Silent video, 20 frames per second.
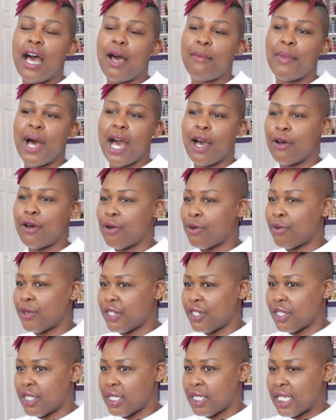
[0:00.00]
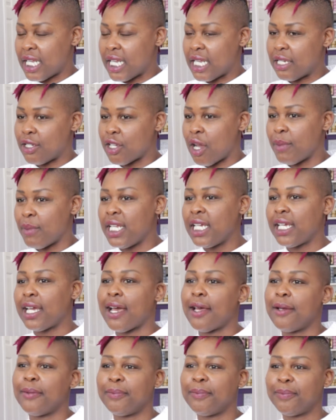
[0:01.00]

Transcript: Maho, which is in Dominica.